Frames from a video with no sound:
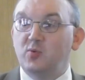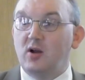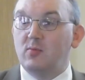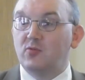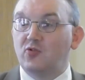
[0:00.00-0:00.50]

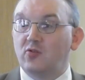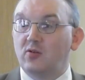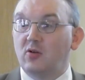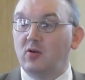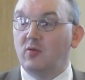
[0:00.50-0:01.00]
problems
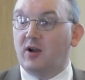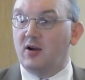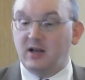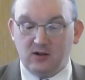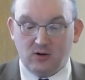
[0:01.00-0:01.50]

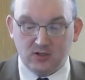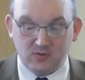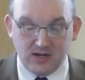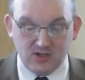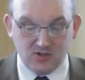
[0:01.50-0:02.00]
regarding God's
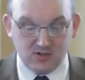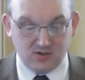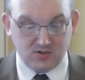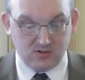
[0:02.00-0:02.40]
righteousness.